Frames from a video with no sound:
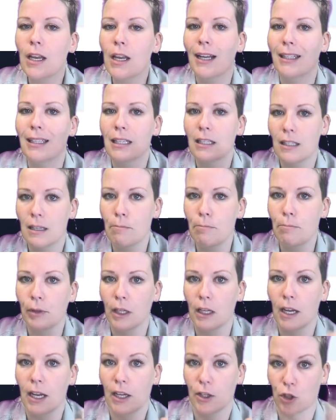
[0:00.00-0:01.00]
and
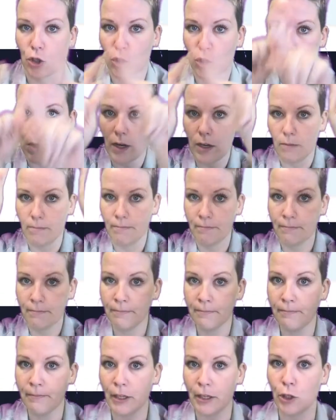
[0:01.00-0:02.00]
simply as to what
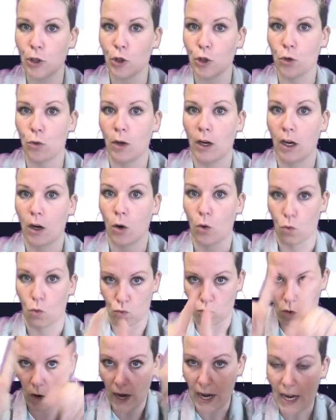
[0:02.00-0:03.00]
is doing
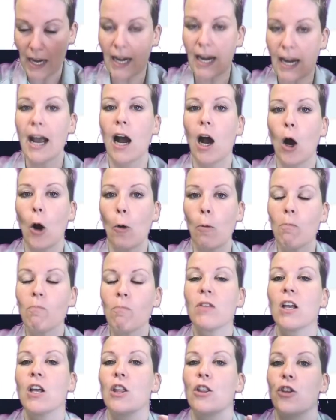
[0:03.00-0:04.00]
right now.
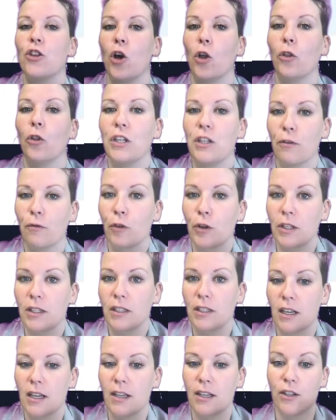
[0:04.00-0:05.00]
The only difference
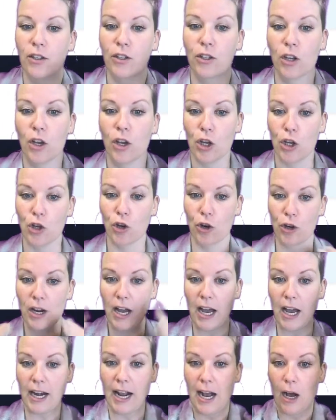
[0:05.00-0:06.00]
is you're
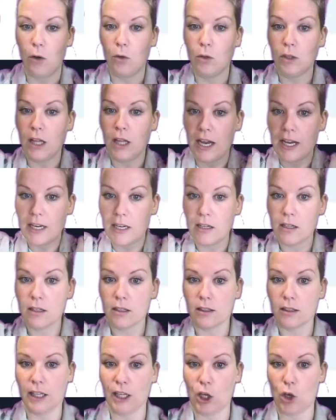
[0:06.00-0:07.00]
not outlined,
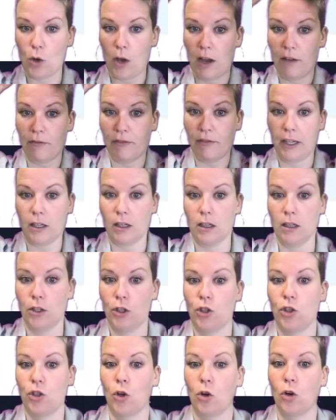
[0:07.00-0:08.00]
like you have like a
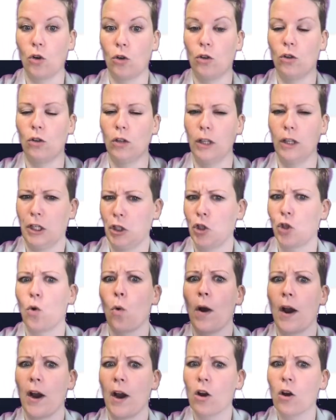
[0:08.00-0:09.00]
circle, like a
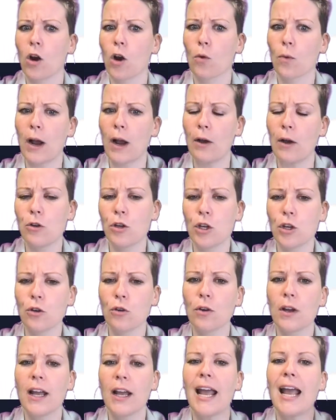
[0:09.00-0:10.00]
square around
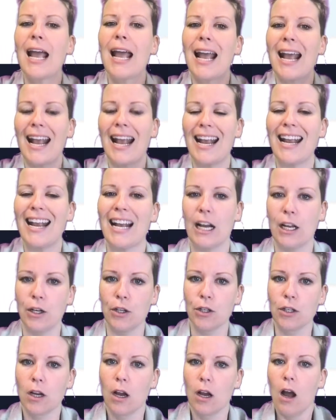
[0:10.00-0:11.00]
you,
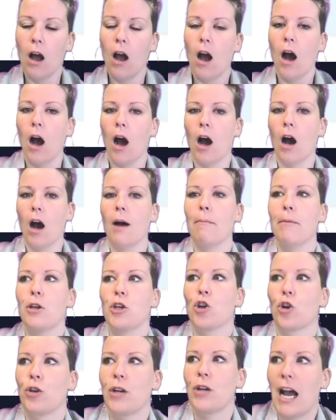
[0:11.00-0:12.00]
and
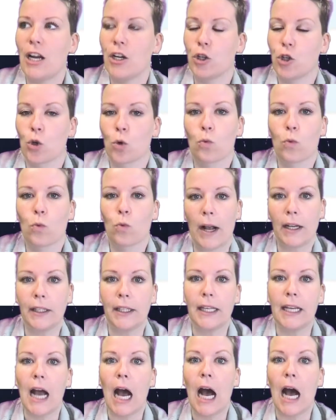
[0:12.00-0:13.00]
you're not
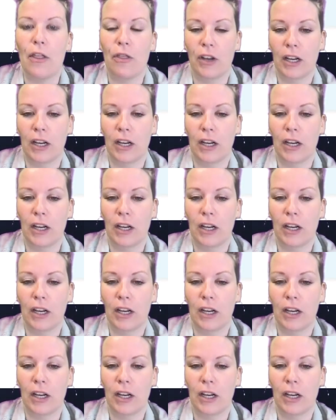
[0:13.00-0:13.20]
directly on the